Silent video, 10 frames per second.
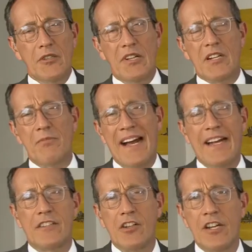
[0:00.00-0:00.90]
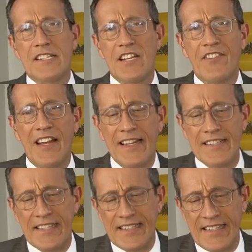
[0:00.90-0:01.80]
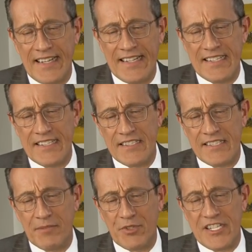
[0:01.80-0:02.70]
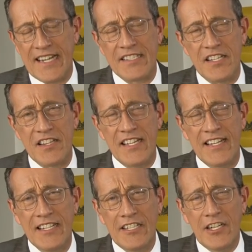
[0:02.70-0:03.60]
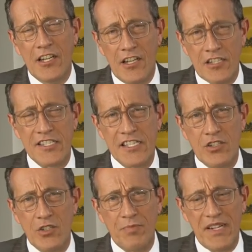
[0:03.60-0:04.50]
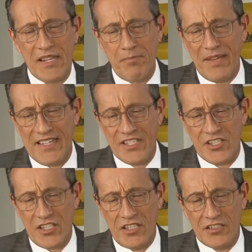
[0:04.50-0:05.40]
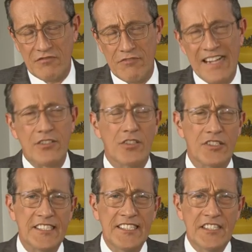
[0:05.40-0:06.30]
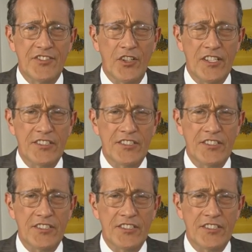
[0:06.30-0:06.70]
Welcome back. Lloyd's of London projects that the losses could be the biggest on record for